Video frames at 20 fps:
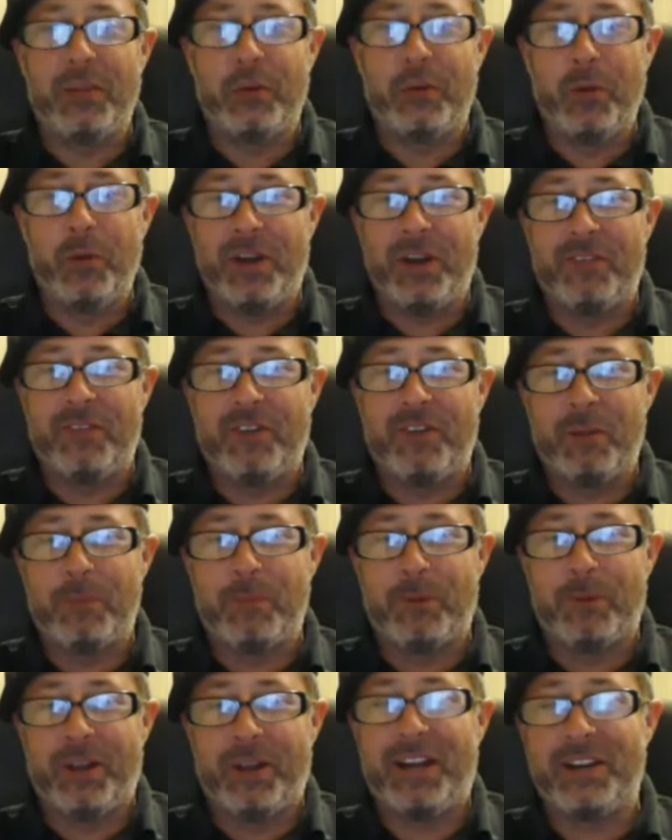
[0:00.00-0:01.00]
one of our
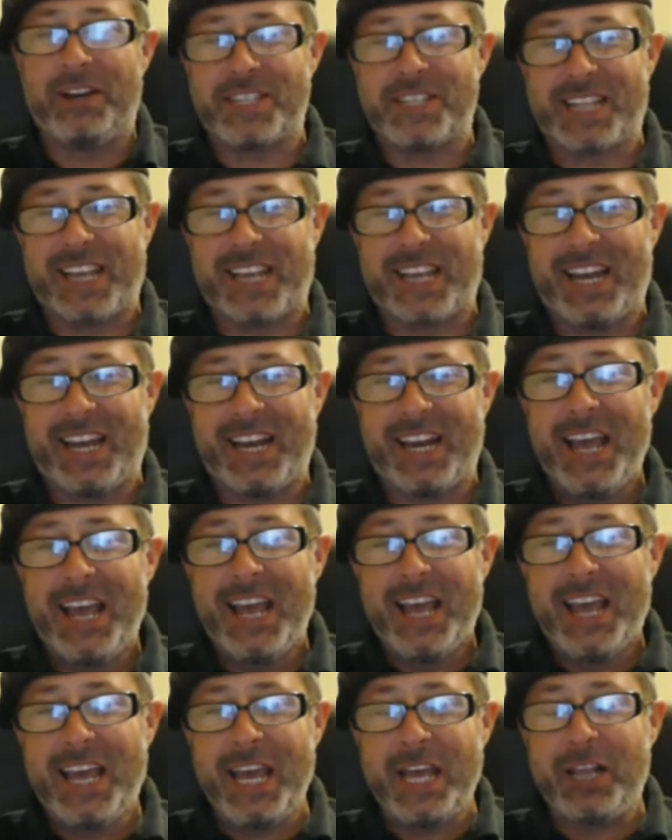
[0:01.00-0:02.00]
players again.
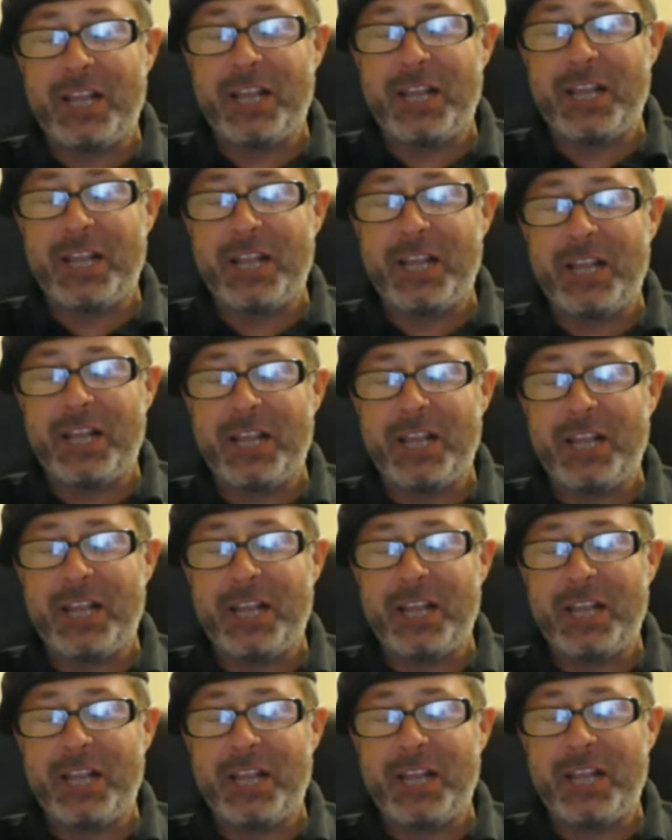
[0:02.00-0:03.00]
He
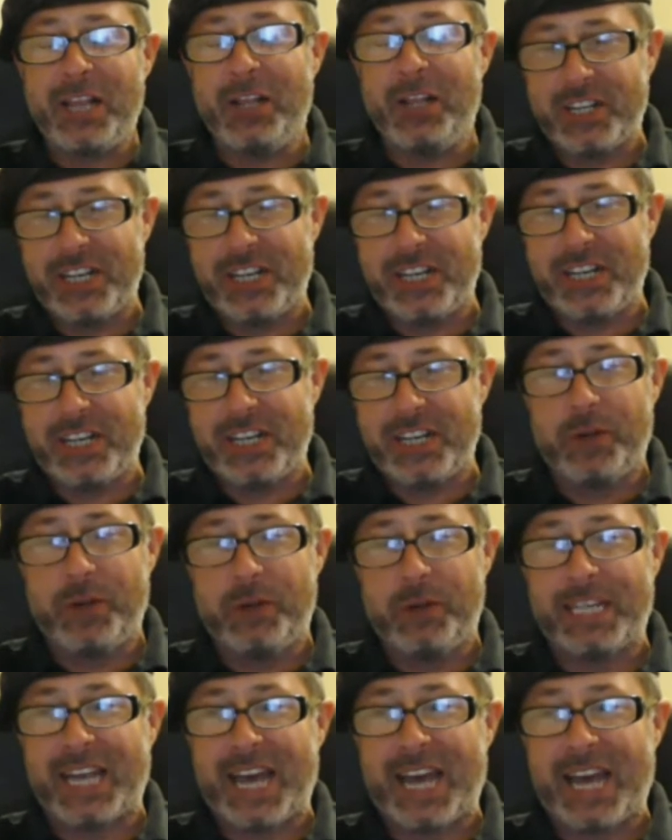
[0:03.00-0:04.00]
looks at his
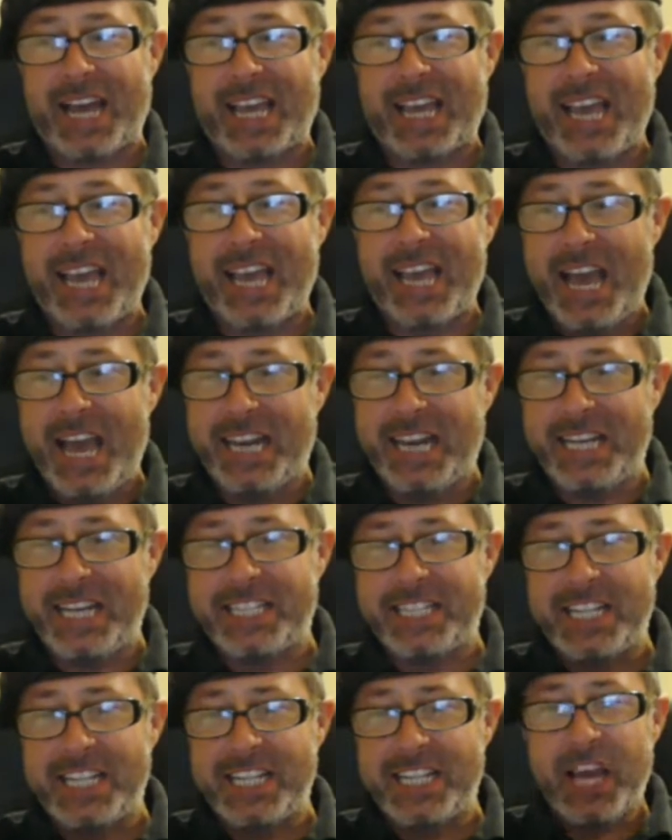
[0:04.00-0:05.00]
sheet of going to attack,
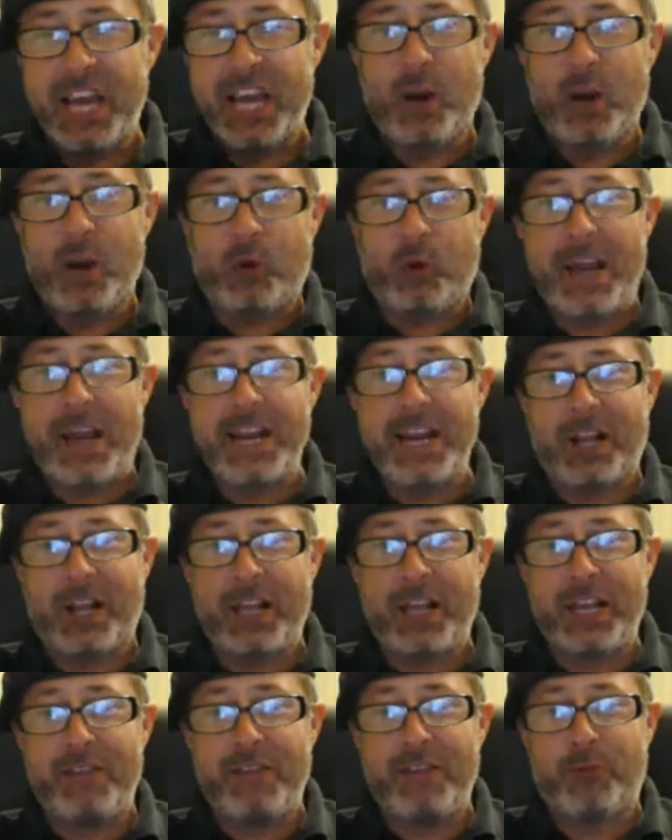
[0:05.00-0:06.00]
and he sees
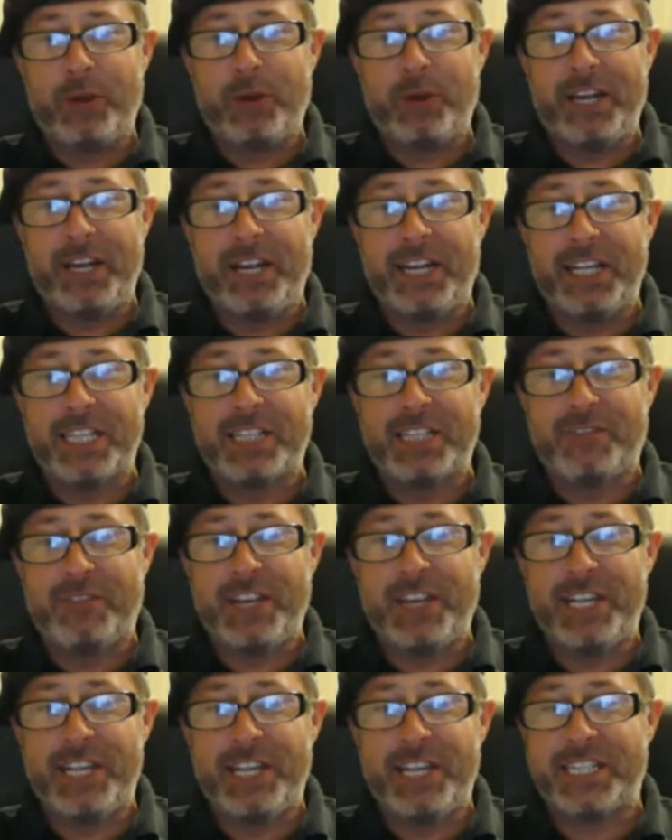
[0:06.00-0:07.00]
Great Cleave written in
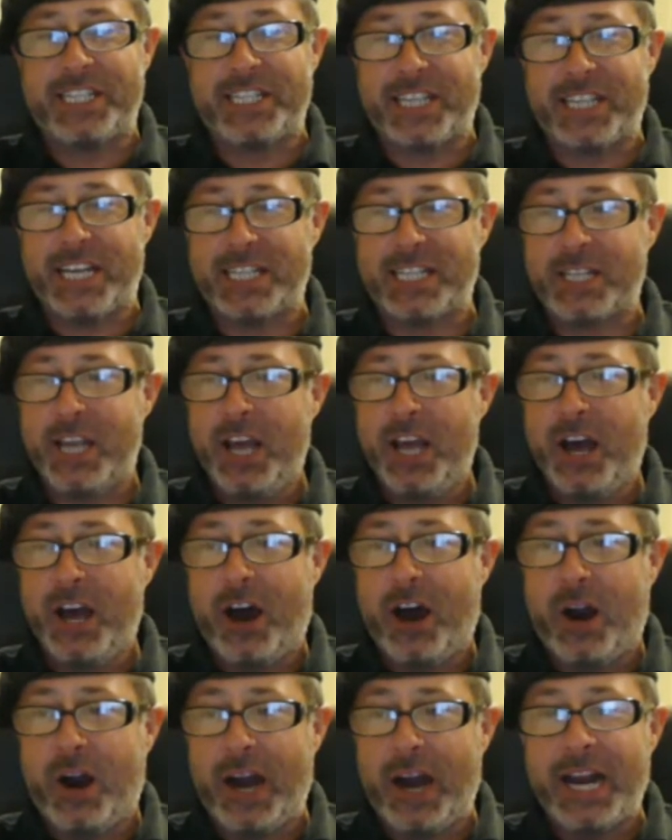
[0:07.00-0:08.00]
his feats. He says,
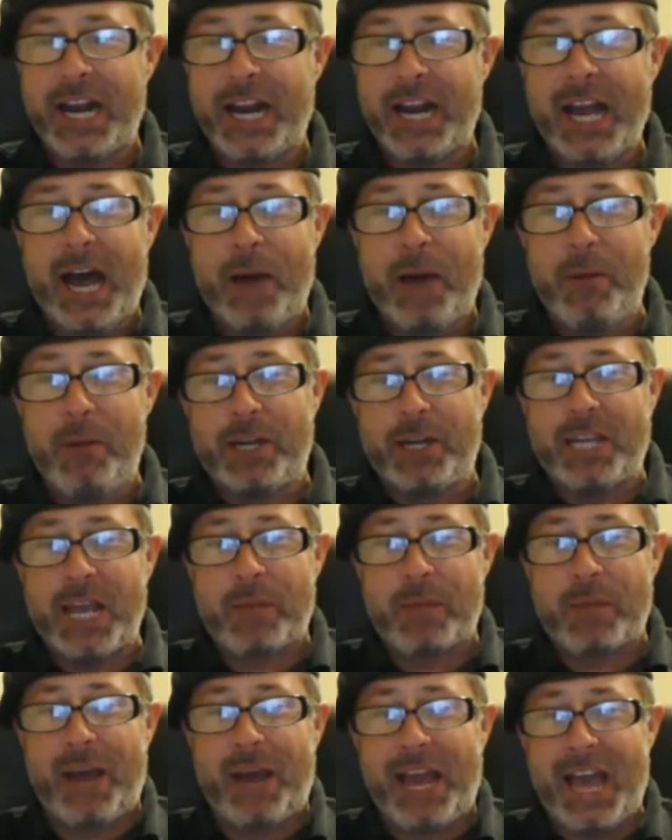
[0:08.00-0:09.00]
all right, I'm going
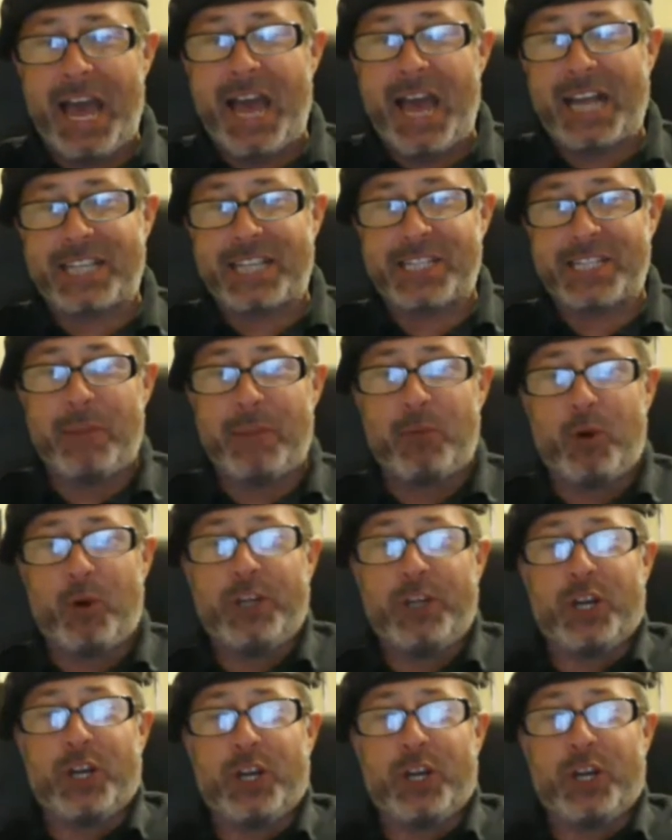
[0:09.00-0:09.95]
to take my axe and I'm going to